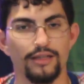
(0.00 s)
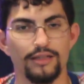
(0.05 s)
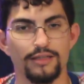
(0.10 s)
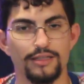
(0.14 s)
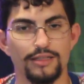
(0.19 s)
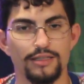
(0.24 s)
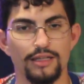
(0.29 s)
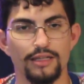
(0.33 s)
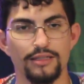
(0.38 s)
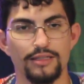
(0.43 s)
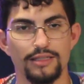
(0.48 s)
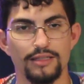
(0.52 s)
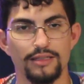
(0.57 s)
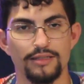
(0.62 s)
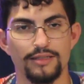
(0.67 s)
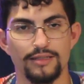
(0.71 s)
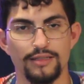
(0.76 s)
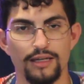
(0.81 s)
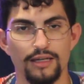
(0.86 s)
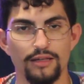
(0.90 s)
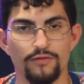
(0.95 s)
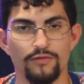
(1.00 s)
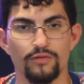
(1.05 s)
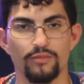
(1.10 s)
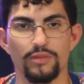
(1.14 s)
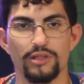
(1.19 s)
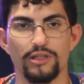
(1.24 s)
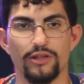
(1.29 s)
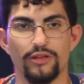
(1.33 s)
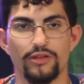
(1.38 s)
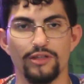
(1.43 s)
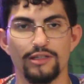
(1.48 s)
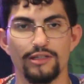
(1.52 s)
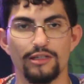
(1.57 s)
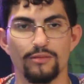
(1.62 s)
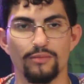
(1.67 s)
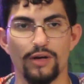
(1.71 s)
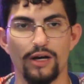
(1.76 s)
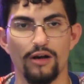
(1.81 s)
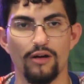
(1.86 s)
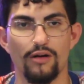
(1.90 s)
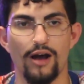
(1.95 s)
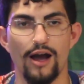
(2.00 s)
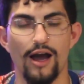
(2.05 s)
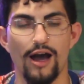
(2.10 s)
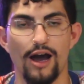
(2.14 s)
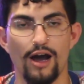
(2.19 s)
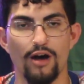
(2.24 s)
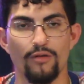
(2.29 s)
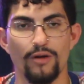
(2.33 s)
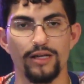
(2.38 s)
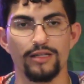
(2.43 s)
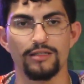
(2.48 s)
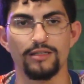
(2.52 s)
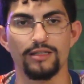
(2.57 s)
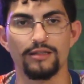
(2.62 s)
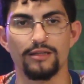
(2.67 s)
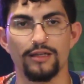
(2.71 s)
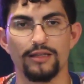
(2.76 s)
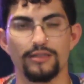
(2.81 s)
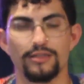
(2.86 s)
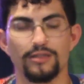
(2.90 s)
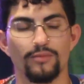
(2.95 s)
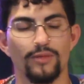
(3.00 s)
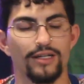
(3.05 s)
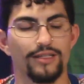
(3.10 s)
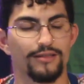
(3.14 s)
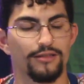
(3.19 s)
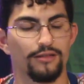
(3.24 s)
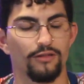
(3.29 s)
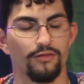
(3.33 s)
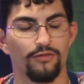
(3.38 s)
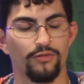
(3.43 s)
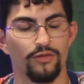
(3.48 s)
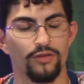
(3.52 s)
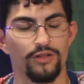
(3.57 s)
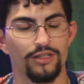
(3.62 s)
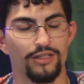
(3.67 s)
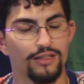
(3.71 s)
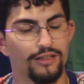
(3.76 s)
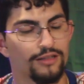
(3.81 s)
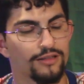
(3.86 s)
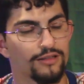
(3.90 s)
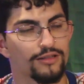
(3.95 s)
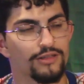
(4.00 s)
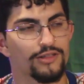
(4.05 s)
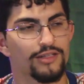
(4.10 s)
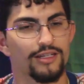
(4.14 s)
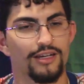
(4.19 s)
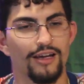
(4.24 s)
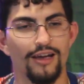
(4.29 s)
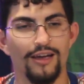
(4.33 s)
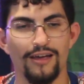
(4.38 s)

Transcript: It's insane for me to think about how I did that to myself for years.